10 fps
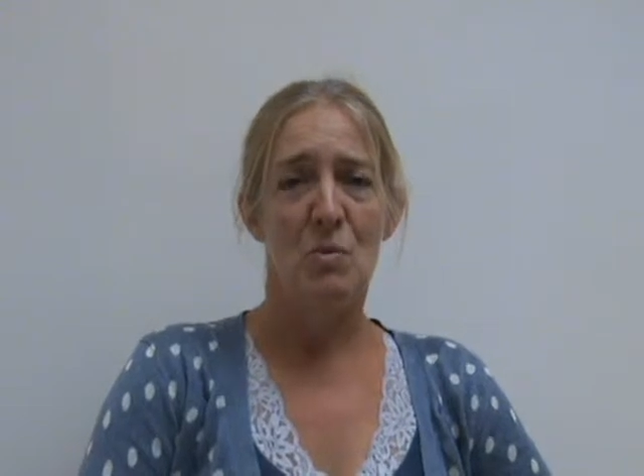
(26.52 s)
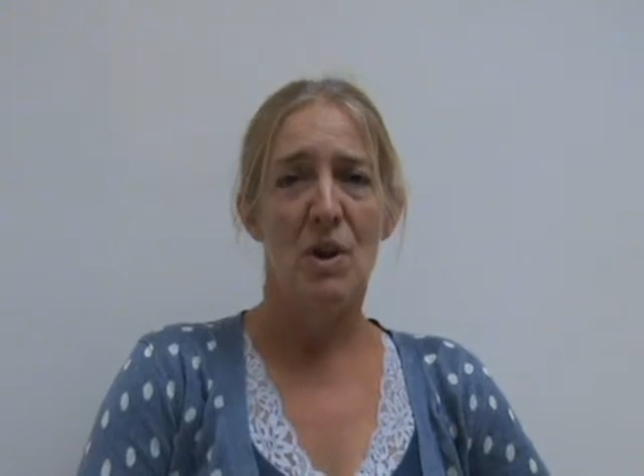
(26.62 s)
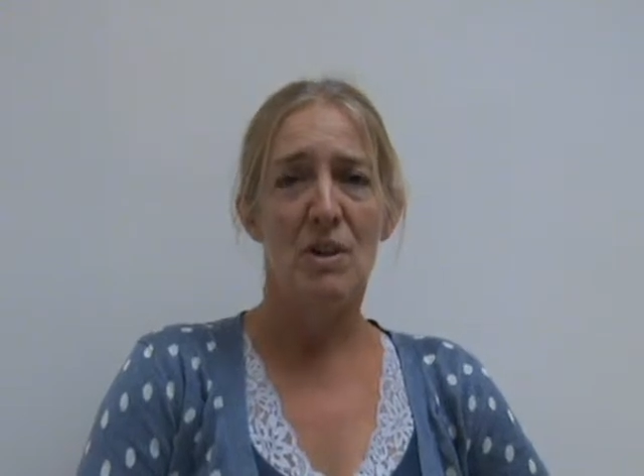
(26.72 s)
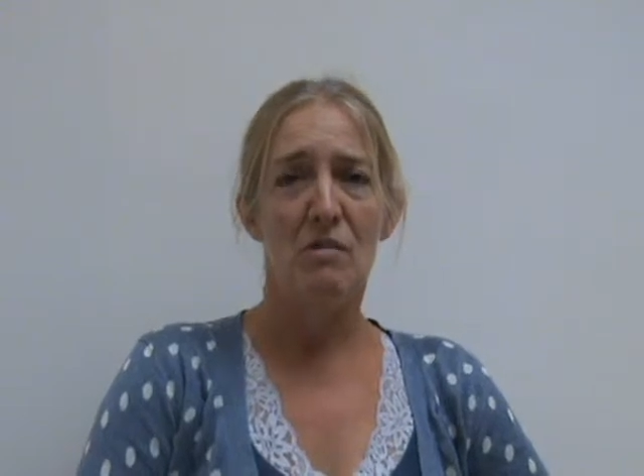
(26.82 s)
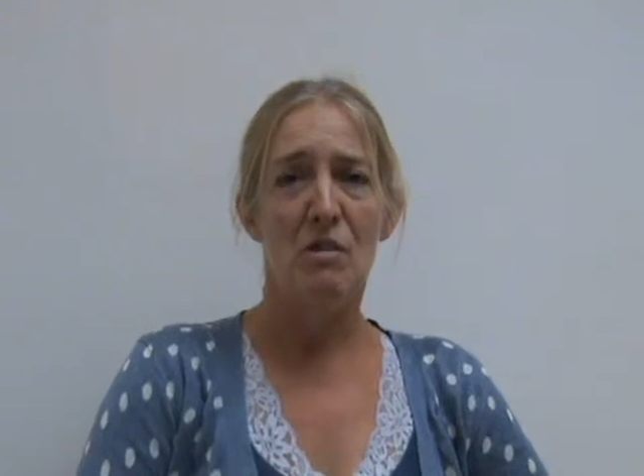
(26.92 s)

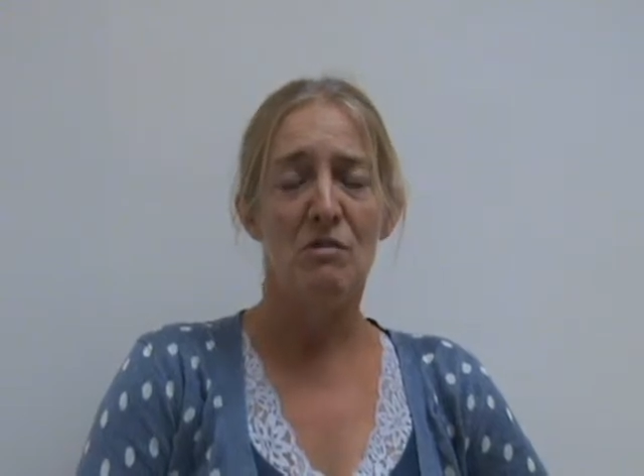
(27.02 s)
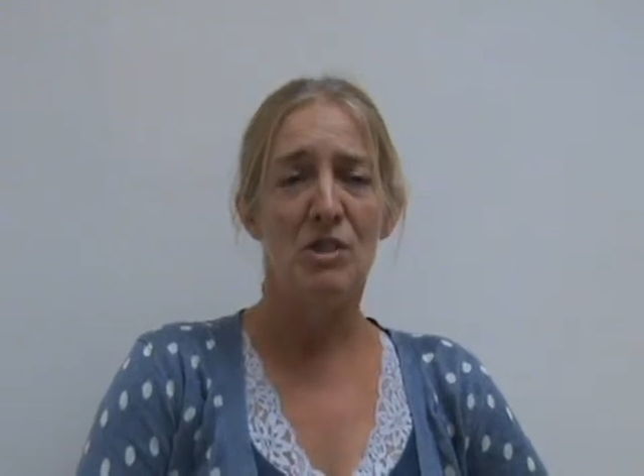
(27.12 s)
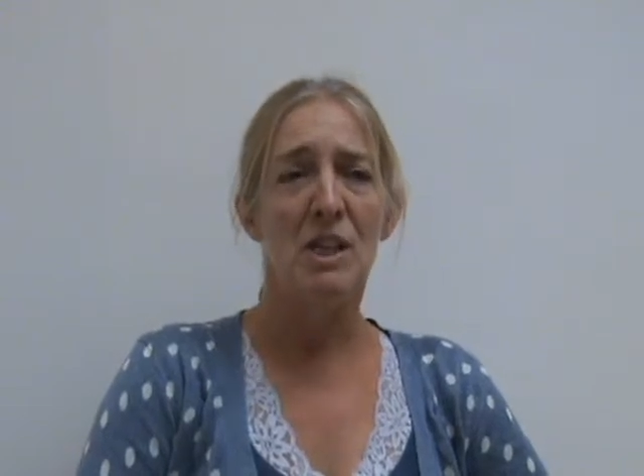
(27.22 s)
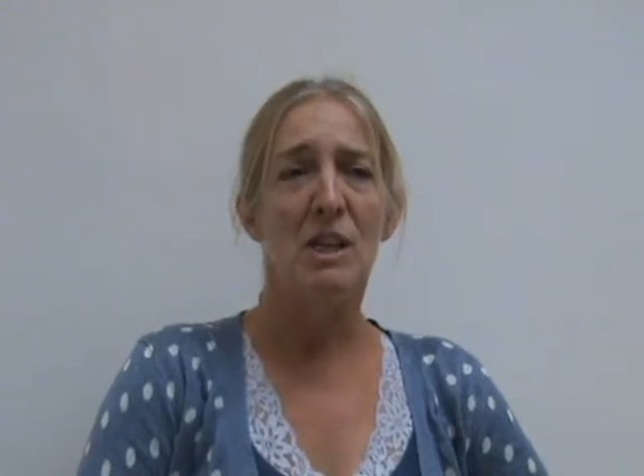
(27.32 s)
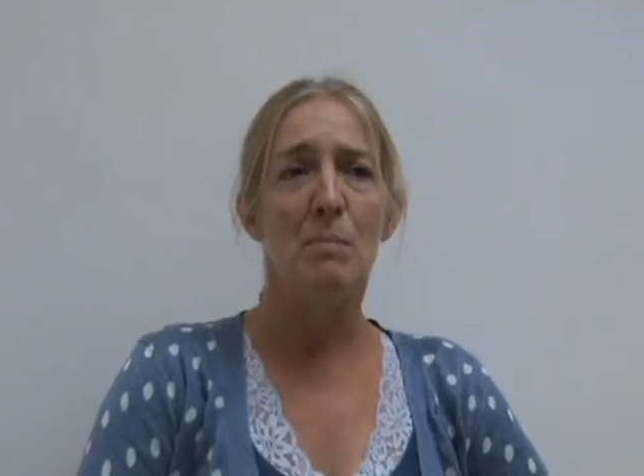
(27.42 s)
where they're
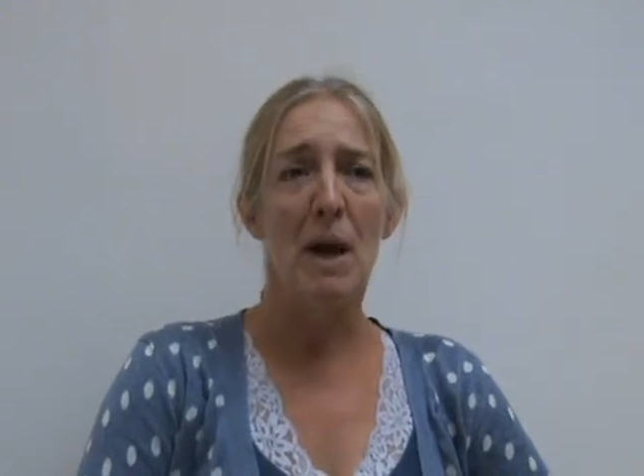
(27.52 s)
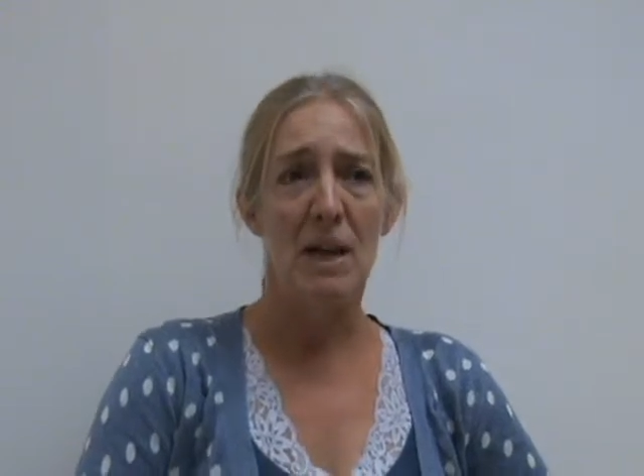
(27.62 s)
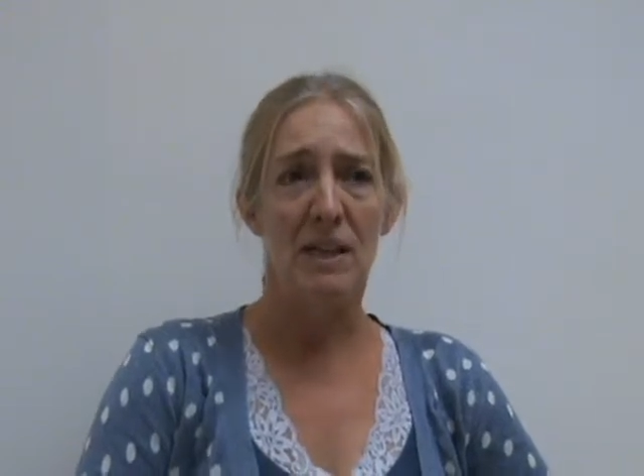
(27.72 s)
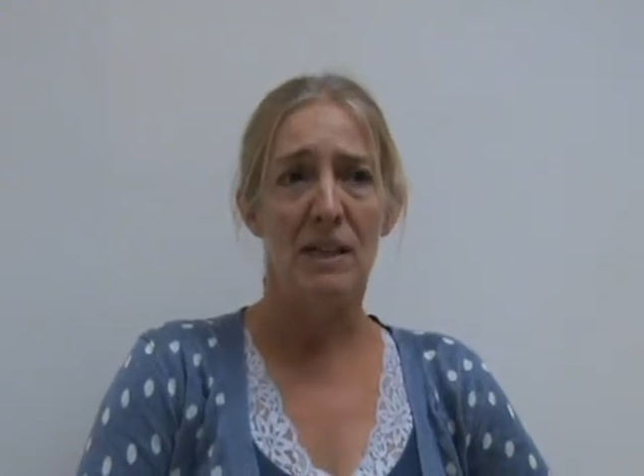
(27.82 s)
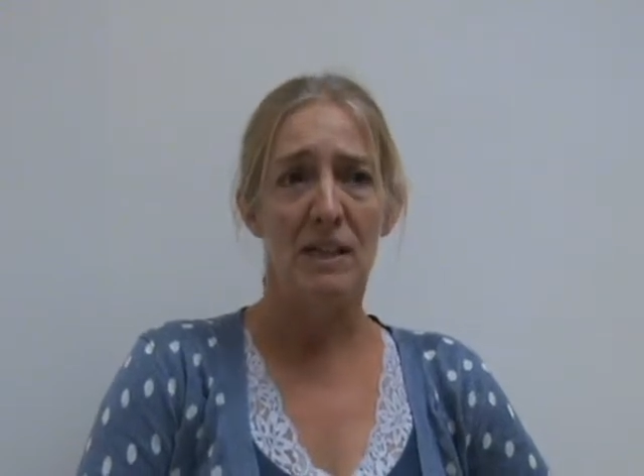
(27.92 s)
often in a
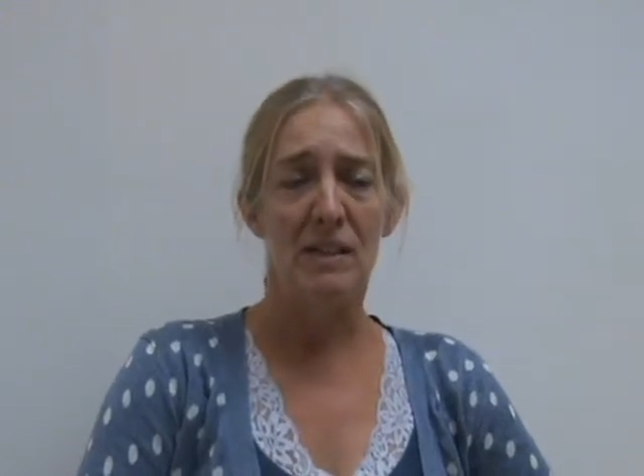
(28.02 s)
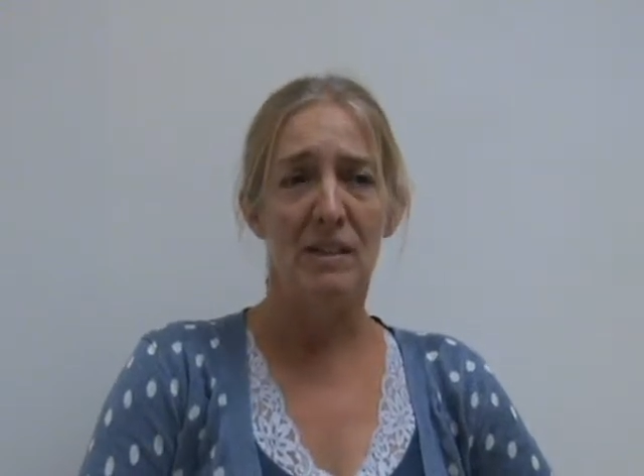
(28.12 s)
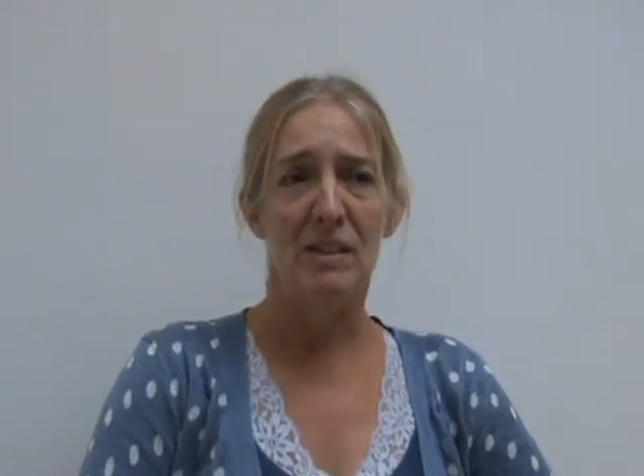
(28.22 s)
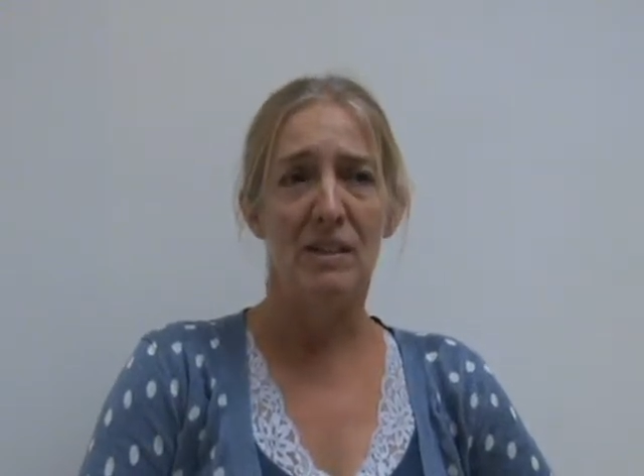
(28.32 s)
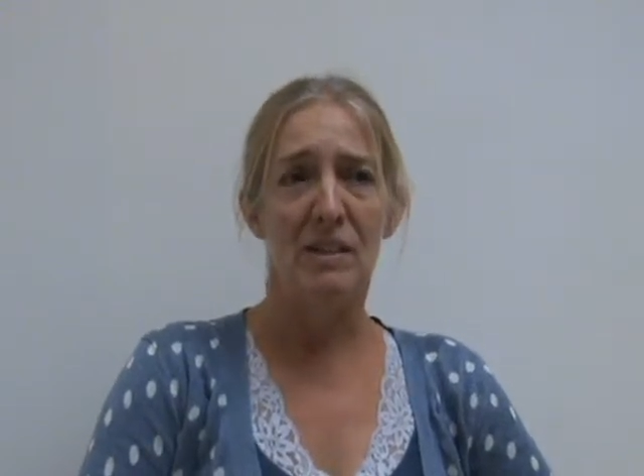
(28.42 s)
panic.
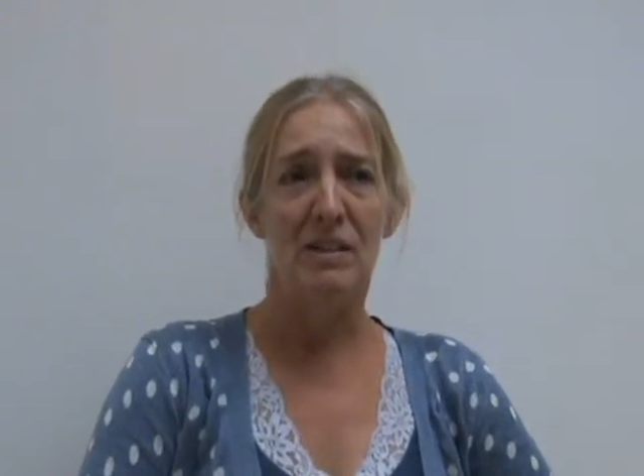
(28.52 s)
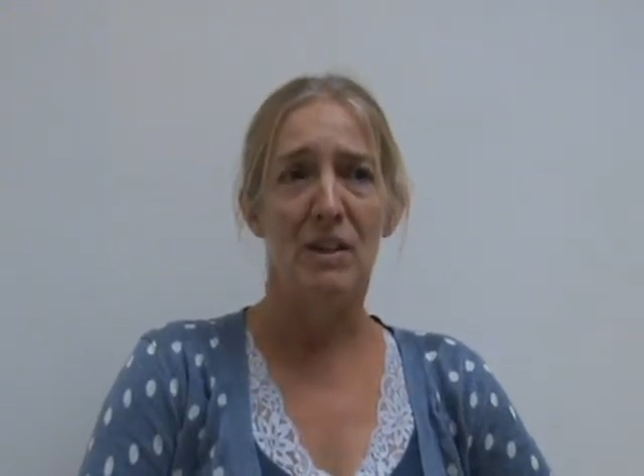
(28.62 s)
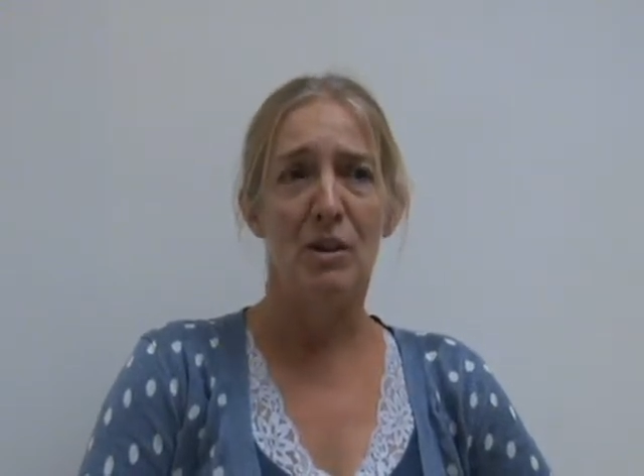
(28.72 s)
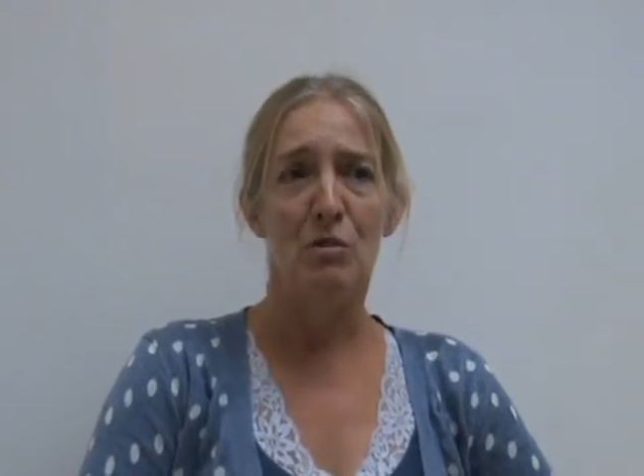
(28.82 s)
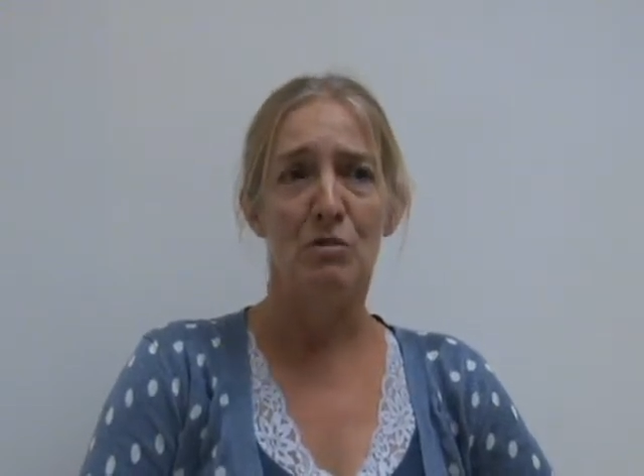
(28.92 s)

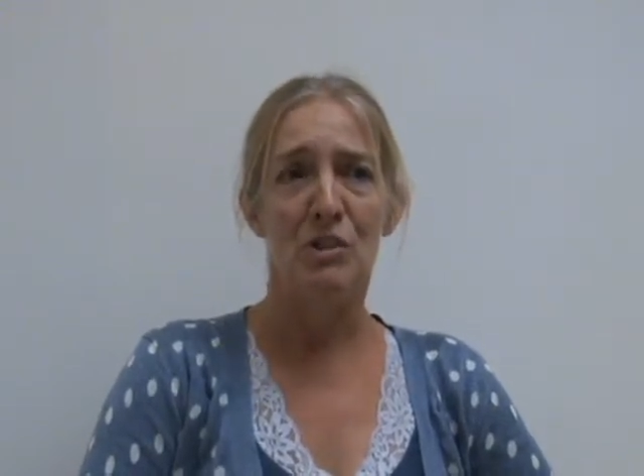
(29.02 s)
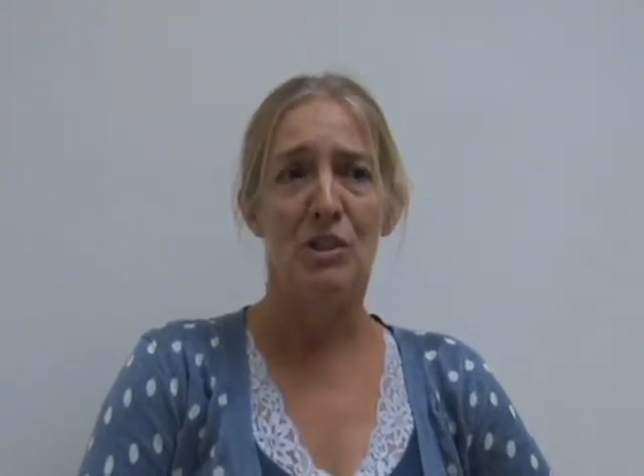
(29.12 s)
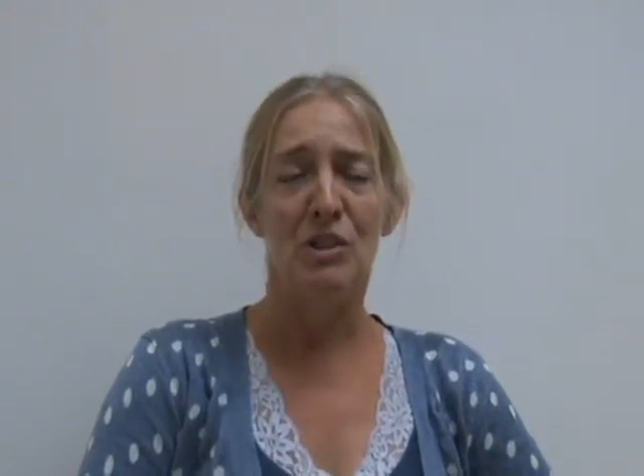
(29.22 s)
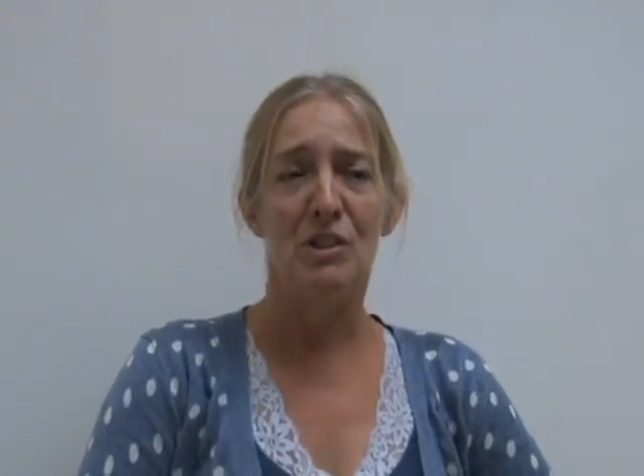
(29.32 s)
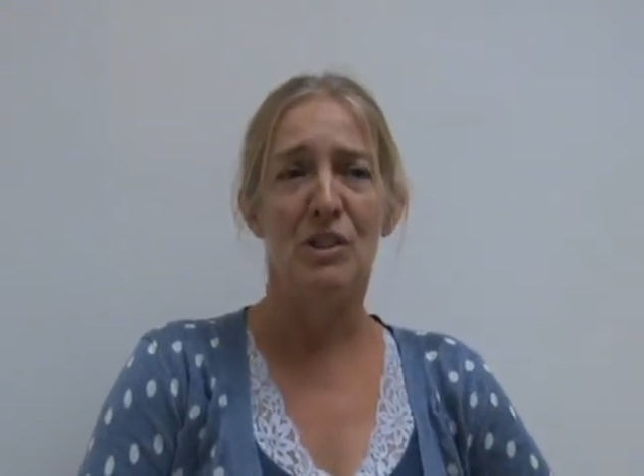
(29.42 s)
They
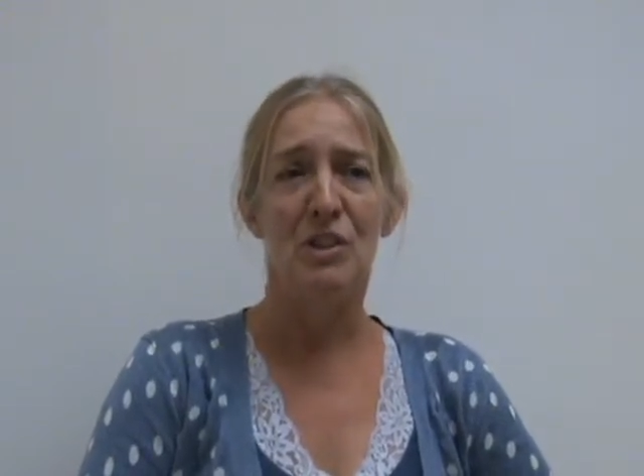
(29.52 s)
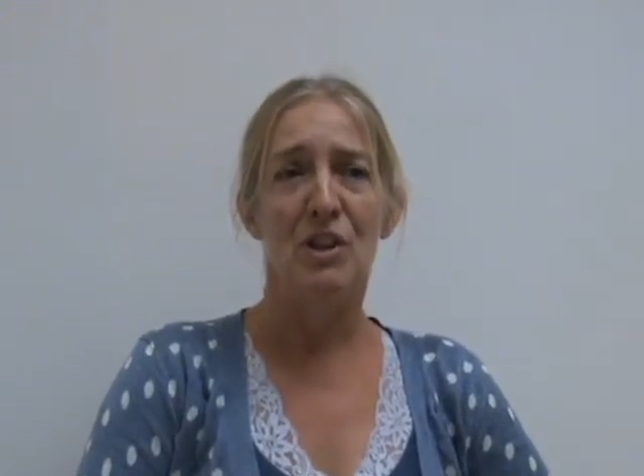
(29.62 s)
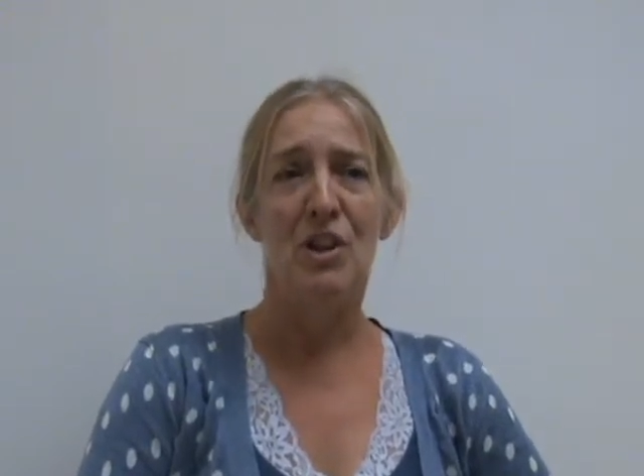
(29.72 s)
often